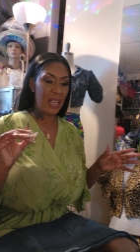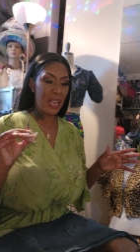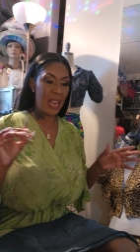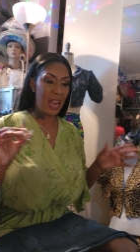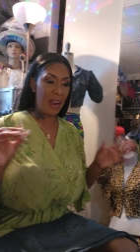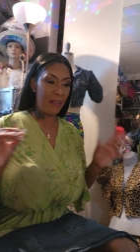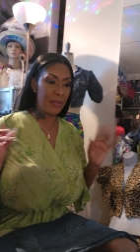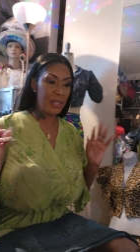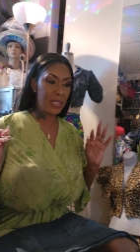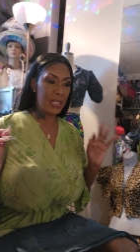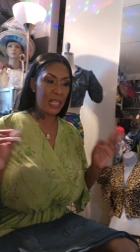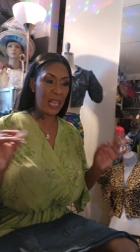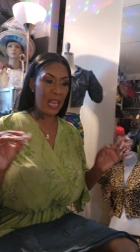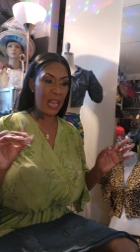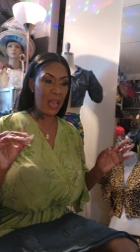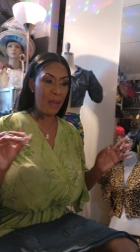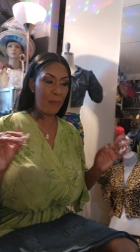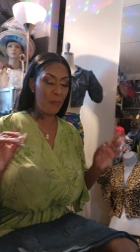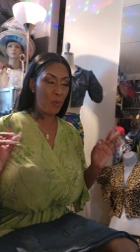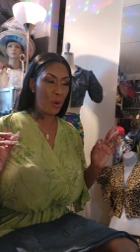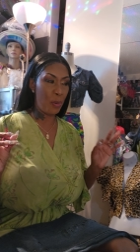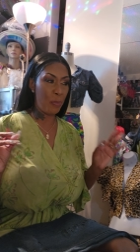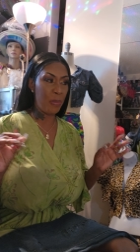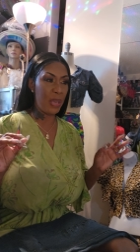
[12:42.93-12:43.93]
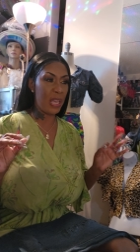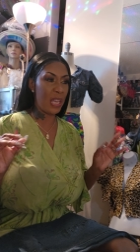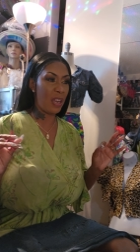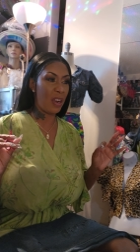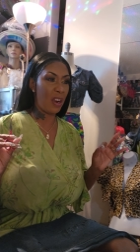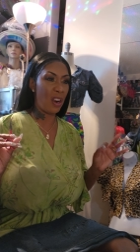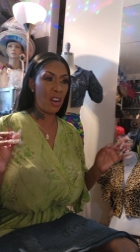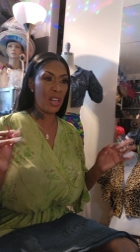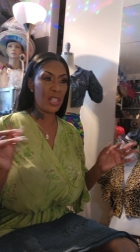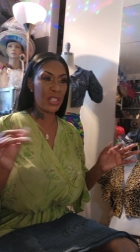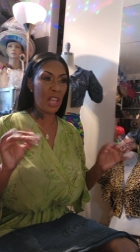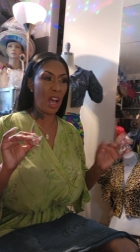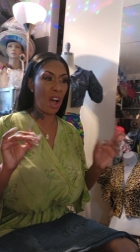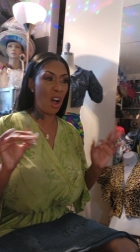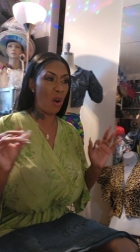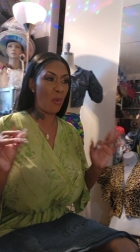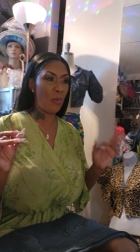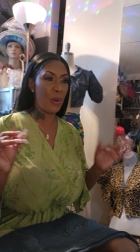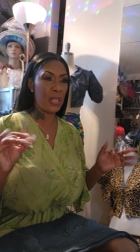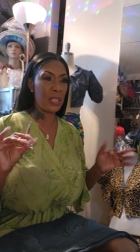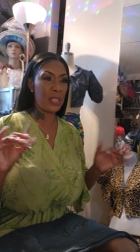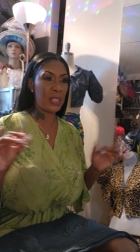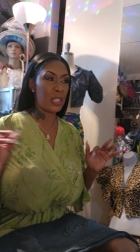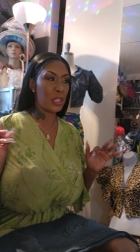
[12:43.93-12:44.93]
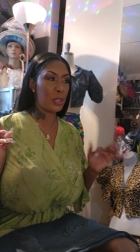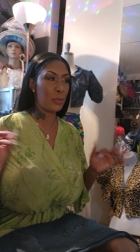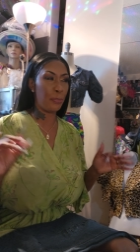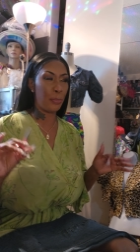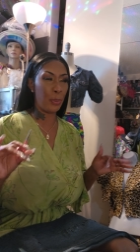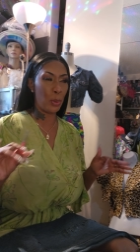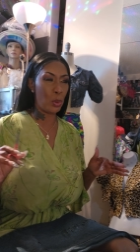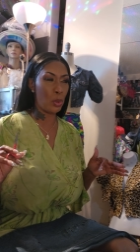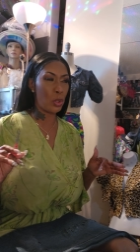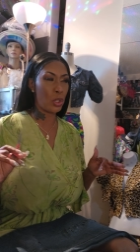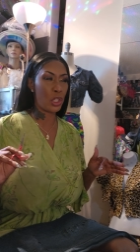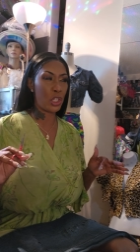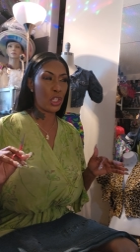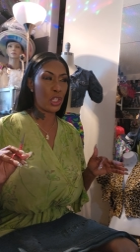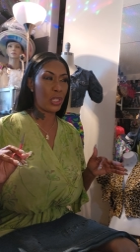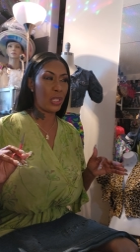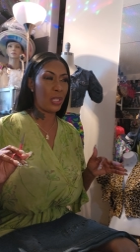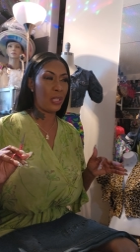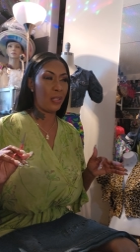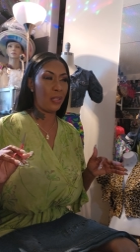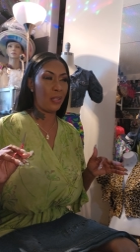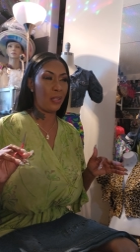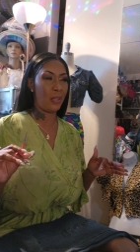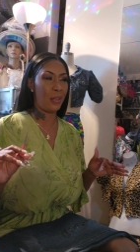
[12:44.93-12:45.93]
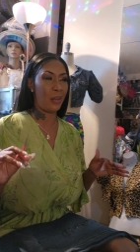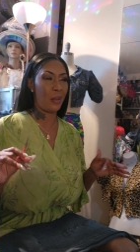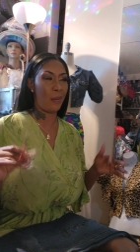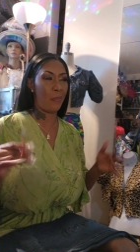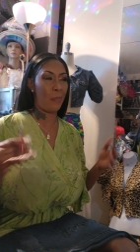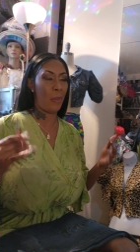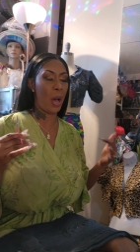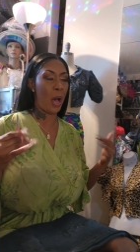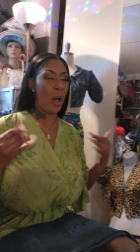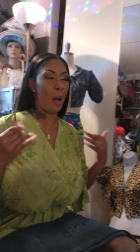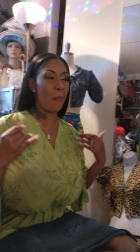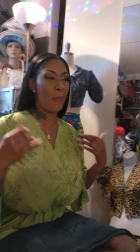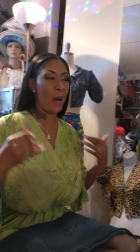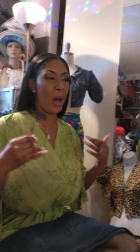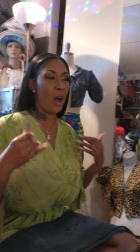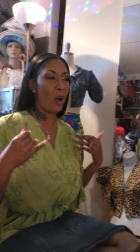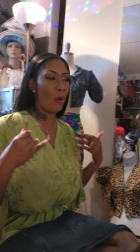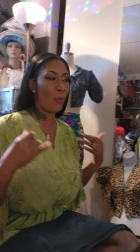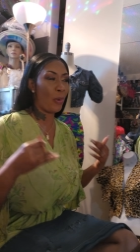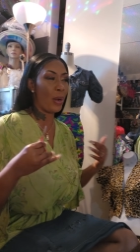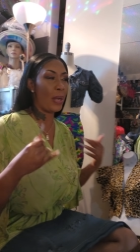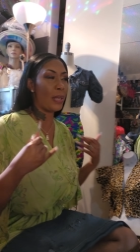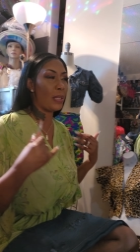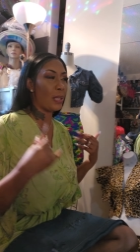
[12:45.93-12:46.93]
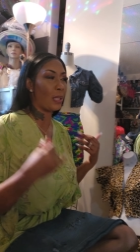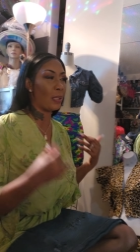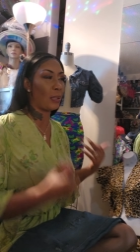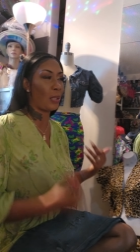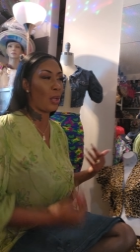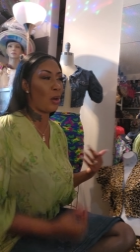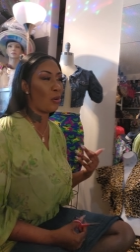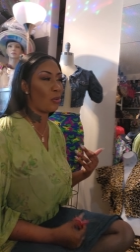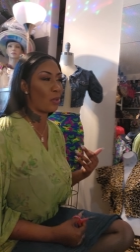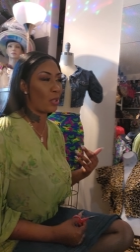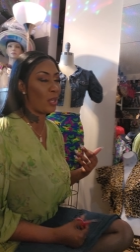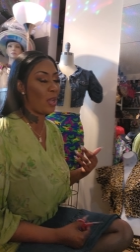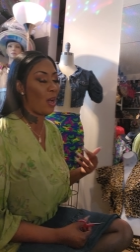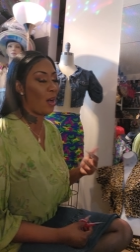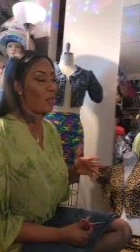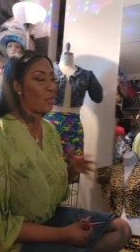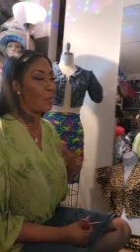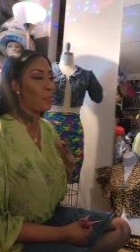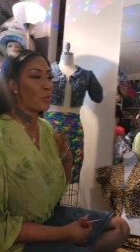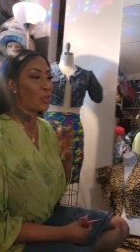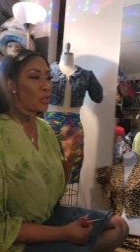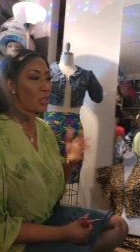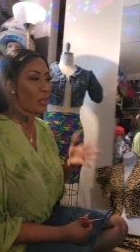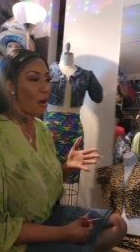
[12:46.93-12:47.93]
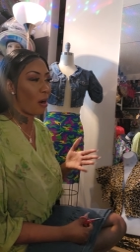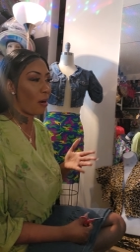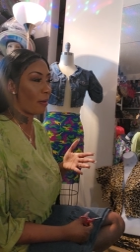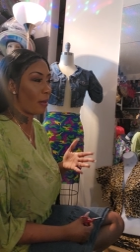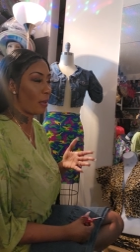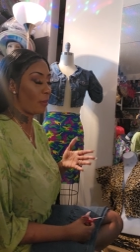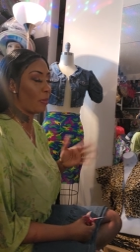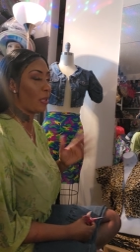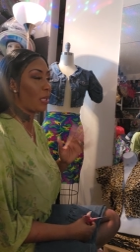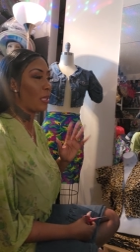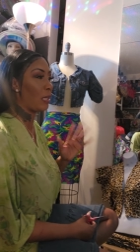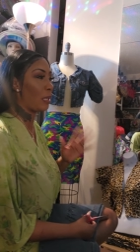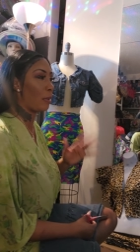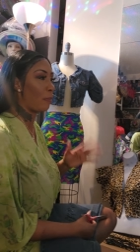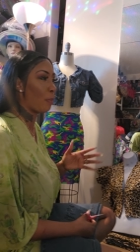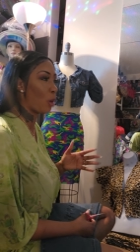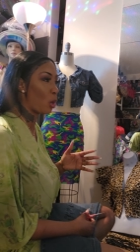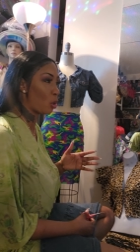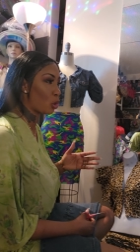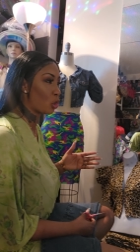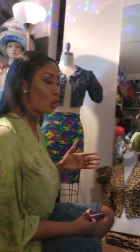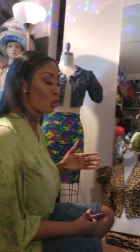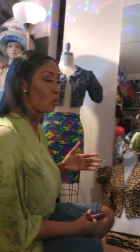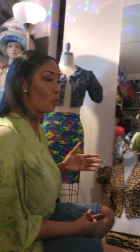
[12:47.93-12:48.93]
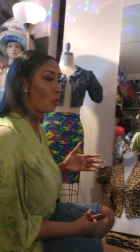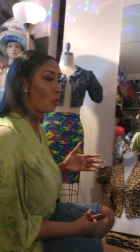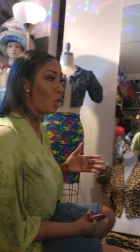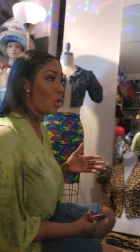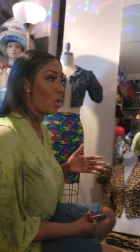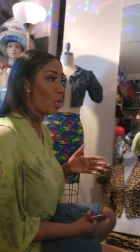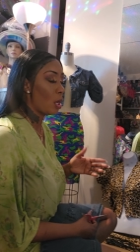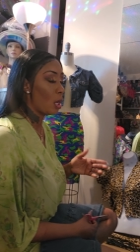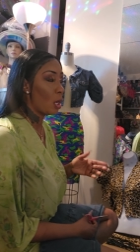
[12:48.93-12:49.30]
every time with me and her is always this bullshit and I'm I'm already a loner, y'all. I'm sorry, I'm getting emotional.